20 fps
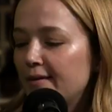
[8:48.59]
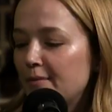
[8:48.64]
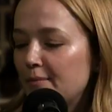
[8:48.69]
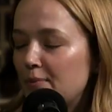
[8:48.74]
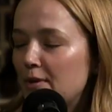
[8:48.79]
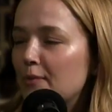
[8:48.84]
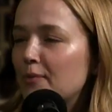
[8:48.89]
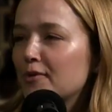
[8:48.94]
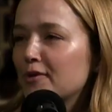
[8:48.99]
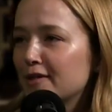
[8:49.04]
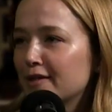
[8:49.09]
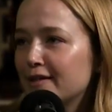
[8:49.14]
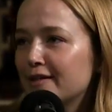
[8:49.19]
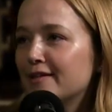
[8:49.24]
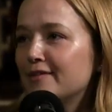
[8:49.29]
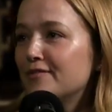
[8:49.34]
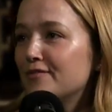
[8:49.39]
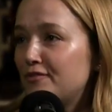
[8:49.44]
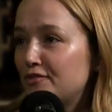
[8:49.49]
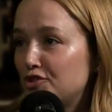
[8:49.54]
people are going
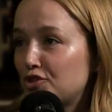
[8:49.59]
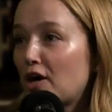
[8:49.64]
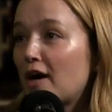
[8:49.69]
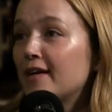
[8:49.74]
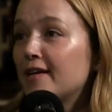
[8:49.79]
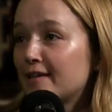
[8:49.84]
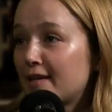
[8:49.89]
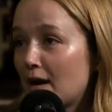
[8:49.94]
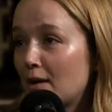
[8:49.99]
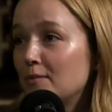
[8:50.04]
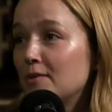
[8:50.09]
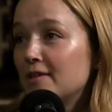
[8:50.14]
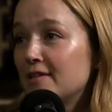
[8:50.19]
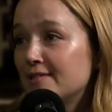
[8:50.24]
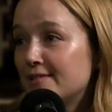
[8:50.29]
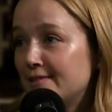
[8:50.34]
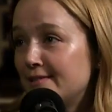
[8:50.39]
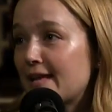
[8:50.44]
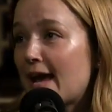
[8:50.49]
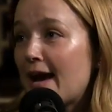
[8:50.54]
to try to come to
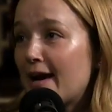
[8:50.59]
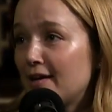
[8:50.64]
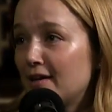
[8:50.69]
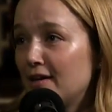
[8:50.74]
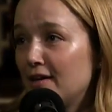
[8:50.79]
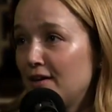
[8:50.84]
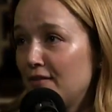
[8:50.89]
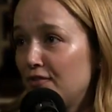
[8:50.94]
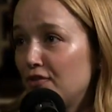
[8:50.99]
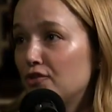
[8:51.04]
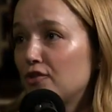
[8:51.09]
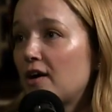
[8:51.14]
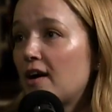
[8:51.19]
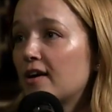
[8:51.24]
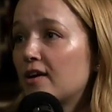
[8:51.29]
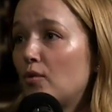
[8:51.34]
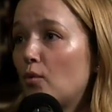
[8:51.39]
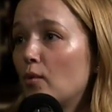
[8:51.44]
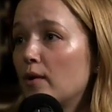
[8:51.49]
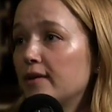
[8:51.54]
this data if you're not
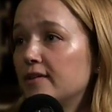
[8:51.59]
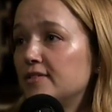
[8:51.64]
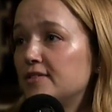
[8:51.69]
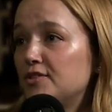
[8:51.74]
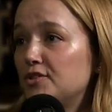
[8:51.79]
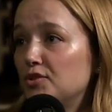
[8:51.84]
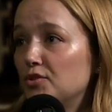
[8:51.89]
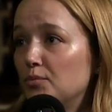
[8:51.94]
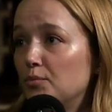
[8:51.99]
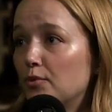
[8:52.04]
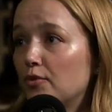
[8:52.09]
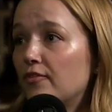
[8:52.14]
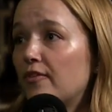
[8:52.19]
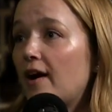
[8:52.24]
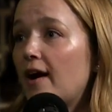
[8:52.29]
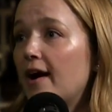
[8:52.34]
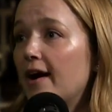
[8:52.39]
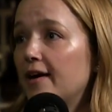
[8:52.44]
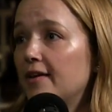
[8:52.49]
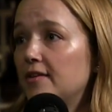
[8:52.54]
going to
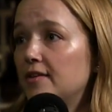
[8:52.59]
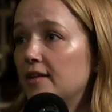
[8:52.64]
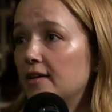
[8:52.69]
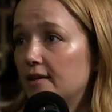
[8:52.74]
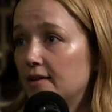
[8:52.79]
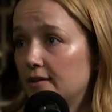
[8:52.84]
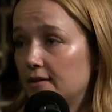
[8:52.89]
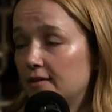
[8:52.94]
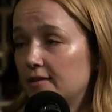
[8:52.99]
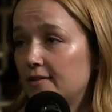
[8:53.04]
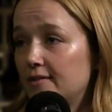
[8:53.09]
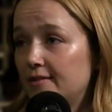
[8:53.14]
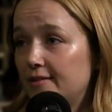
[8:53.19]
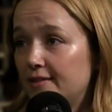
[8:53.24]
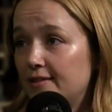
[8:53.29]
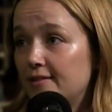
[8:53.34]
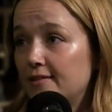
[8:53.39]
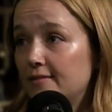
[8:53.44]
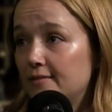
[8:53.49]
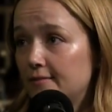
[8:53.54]
provide the,
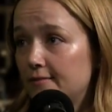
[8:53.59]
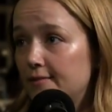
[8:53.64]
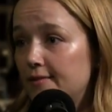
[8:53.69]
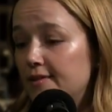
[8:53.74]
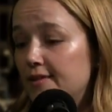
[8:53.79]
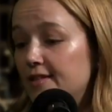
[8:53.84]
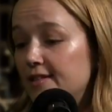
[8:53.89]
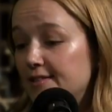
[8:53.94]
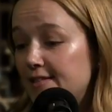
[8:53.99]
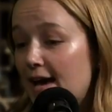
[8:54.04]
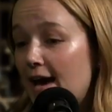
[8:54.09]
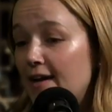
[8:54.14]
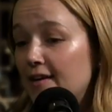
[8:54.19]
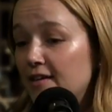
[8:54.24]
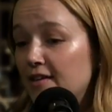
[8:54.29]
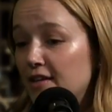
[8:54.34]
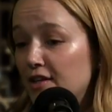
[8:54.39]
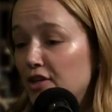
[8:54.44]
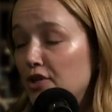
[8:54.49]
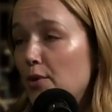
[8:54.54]
the the data
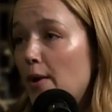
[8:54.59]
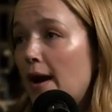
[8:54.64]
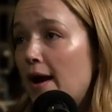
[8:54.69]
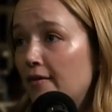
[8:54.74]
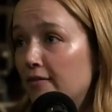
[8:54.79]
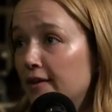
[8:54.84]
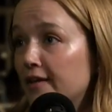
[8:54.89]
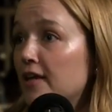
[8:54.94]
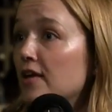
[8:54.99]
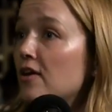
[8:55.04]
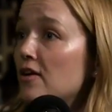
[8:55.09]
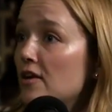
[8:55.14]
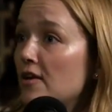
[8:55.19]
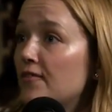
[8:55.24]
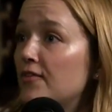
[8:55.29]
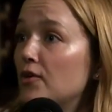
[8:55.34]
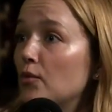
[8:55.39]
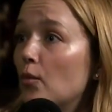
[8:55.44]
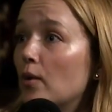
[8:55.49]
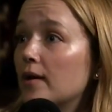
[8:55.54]
that you have. Like, if
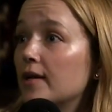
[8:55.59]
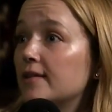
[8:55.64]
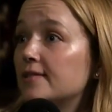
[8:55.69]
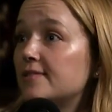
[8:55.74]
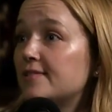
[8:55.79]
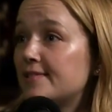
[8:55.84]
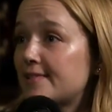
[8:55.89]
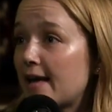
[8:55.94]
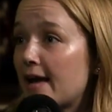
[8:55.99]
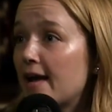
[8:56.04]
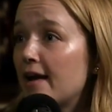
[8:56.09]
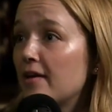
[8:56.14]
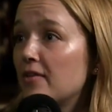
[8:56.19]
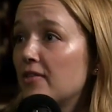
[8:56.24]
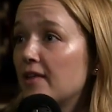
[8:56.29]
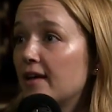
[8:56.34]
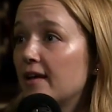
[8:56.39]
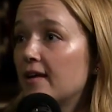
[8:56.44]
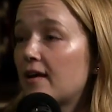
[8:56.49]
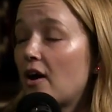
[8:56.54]
you want to say
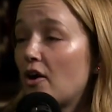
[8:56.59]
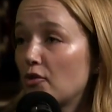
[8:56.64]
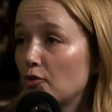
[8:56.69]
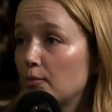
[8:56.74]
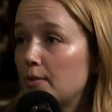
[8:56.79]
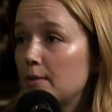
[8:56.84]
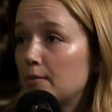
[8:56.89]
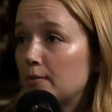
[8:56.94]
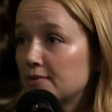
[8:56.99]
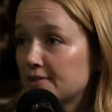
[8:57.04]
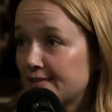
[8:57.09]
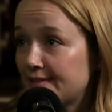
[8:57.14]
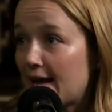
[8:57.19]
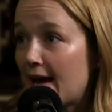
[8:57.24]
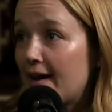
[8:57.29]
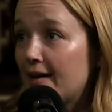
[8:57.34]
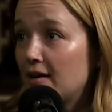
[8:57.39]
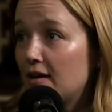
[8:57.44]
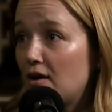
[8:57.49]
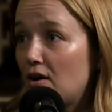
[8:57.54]
that other people's
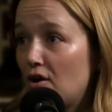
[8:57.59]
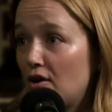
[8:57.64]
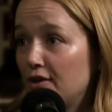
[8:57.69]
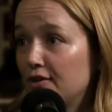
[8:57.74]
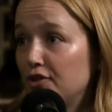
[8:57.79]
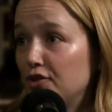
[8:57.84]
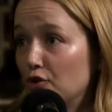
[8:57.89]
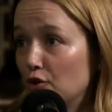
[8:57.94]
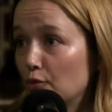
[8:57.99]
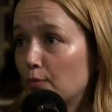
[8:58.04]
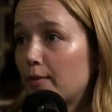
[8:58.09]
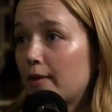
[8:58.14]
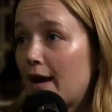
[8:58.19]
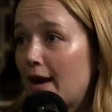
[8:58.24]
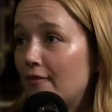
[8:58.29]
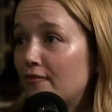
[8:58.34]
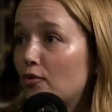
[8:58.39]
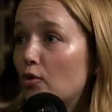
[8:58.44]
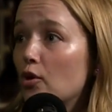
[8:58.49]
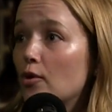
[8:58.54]
data on your
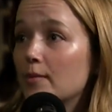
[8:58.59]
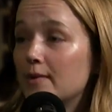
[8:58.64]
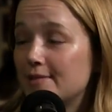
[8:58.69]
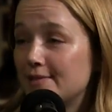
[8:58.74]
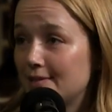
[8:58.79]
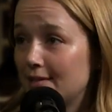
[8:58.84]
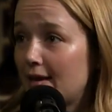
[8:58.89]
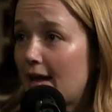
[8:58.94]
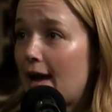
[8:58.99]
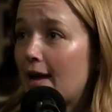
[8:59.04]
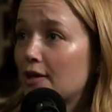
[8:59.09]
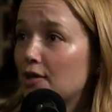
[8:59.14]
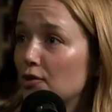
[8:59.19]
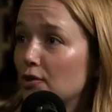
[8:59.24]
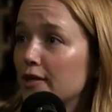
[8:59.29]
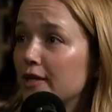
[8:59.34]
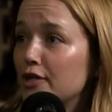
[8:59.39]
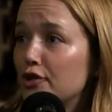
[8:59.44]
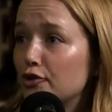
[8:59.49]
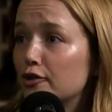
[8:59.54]
platform is
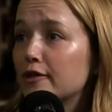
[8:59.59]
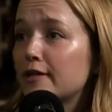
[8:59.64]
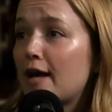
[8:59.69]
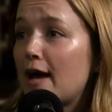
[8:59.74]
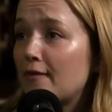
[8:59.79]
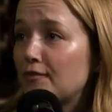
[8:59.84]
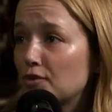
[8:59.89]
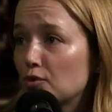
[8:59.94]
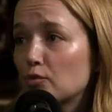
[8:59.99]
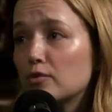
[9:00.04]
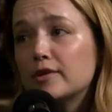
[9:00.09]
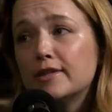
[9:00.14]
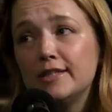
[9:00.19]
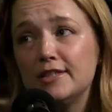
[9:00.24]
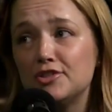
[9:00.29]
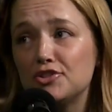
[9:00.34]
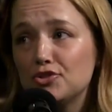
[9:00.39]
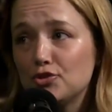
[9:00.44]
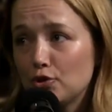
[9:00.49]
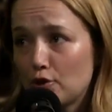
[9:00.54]
inaccurate, you're going to have to
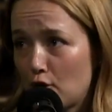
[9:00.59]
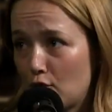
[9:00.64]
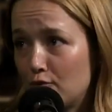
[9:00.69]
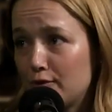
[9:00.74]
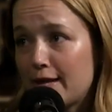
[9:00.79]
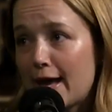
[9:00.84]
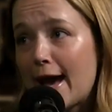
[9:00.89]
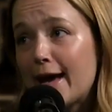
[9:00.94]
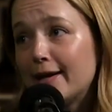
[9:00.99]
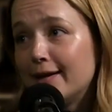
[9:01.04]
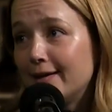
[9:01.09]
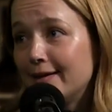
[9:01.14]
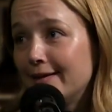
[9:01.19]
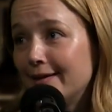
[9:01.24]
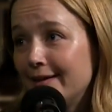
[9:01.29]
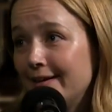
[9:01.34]
release your own data.